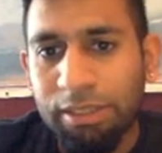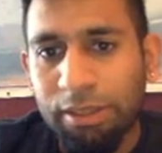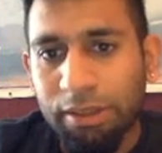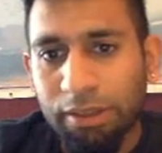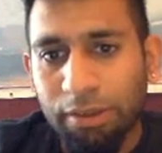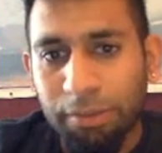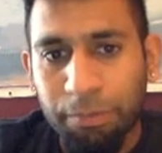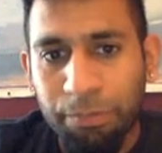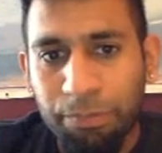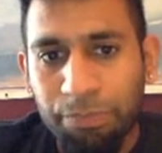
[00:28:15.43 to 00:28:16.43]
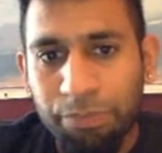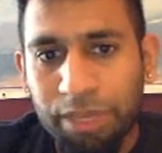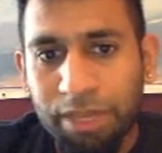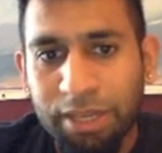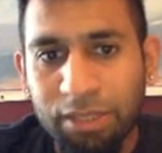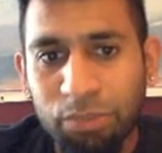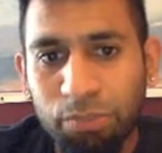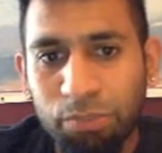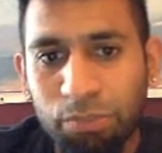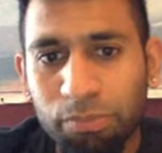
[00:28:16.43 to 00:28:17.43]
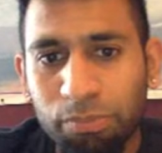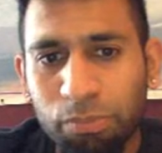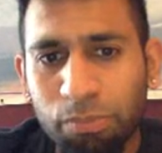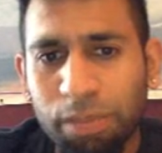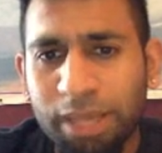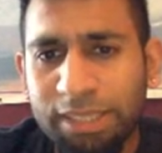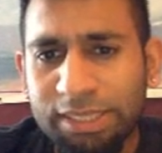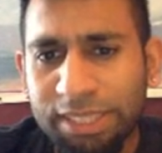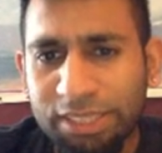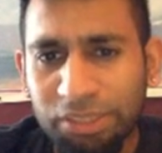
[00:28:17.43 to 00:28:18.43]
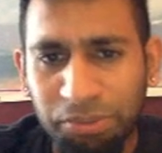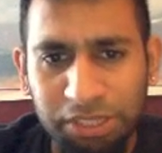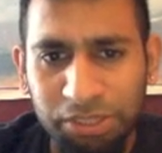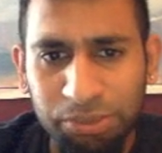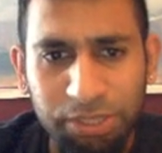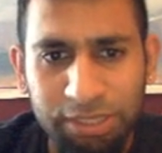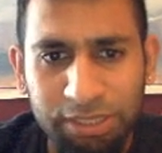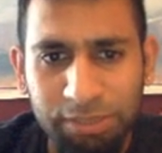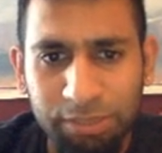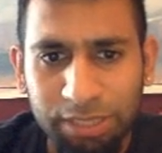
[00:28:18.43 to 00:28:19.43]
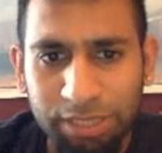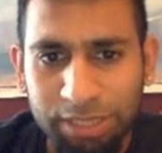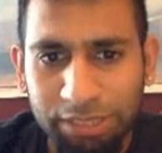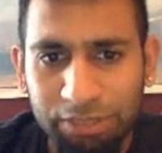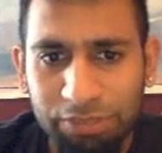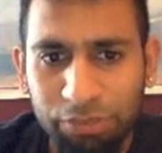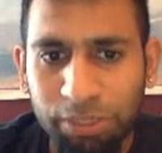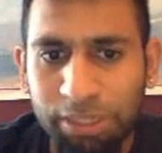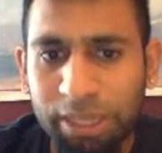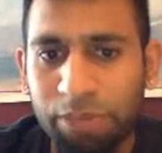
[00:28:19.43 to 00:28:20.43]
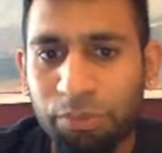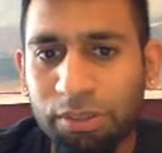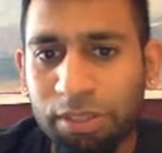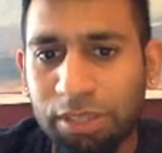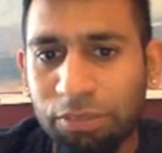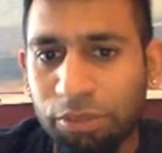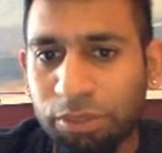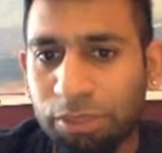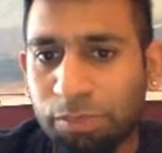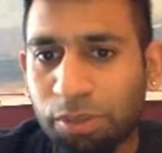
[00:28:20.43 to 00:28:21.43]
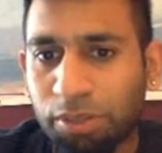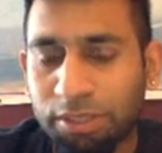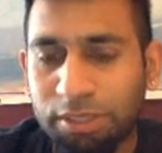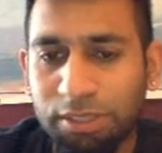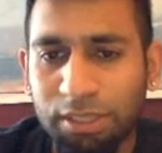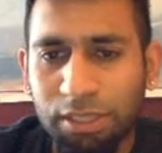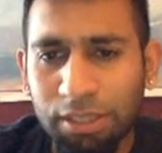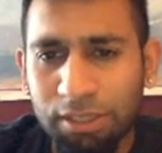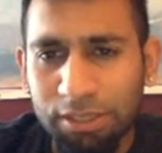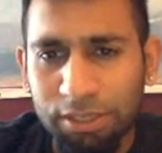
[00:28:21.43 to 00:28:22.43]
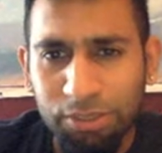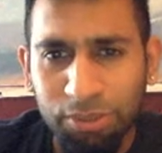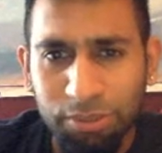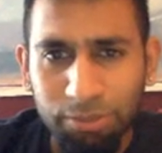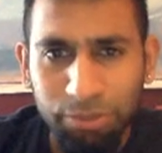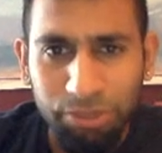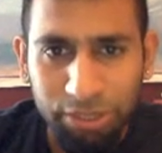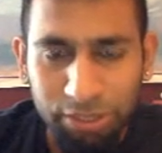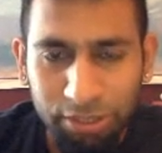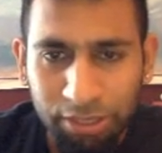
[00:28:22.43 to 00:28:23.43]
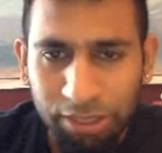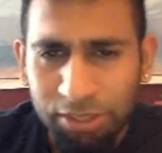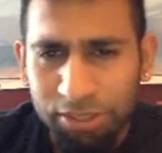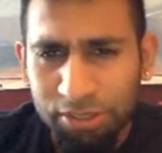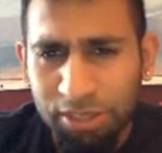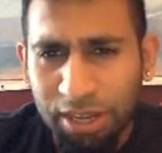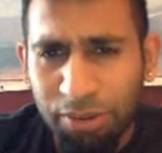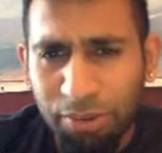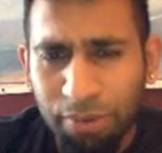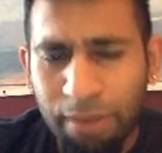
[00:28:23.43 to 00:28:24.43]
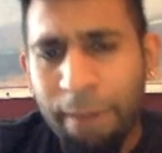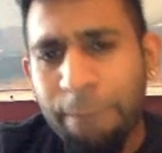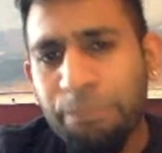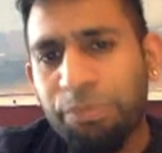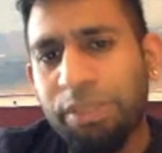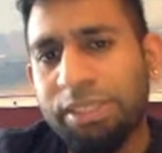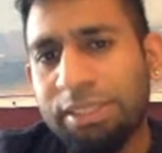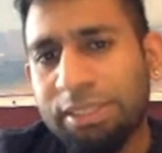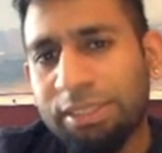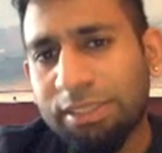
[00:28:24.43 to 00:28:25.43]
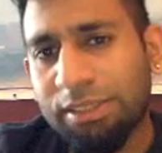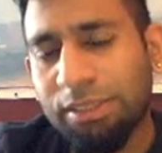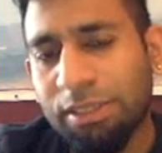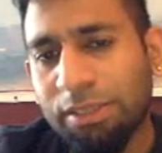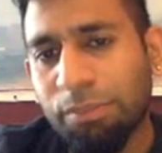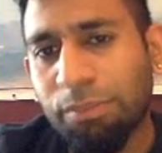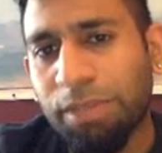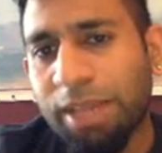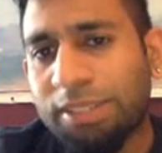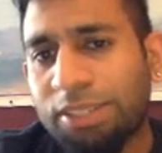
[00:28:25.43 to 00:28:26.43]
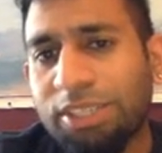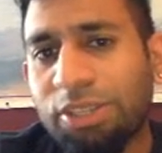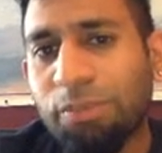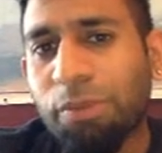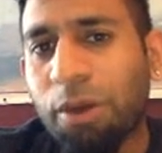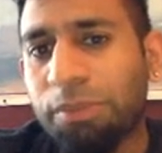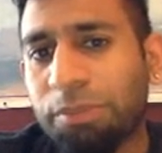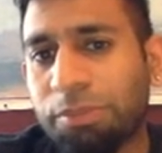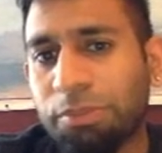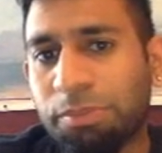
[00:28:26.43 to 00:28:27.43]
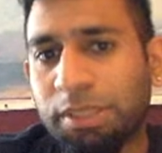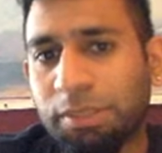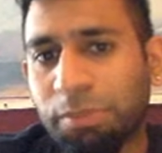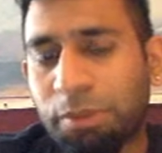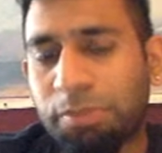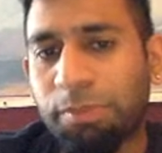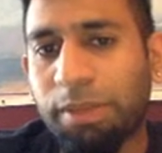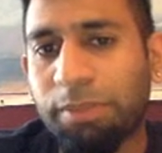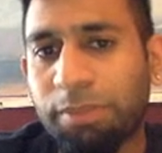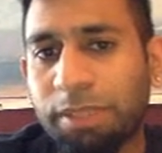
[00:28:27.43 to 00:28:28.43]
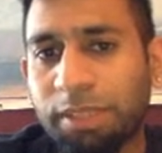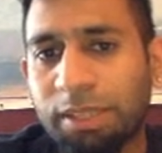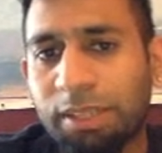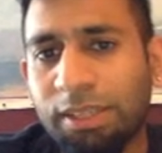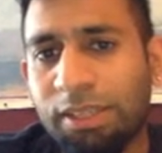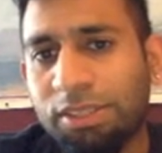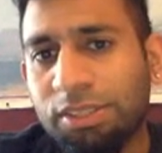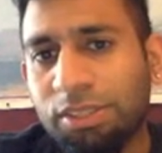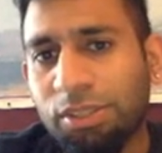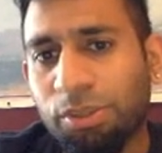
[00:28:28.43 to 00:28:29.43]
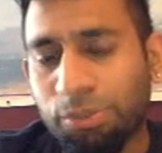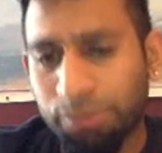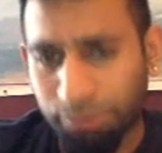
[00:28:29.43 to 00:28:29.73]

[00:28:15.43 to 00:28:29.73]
And black's checks don't really do anything to me. Like even if queen a1, that rook just blocks. There's no other bullshit. So now this is the answer has not popped up at me. So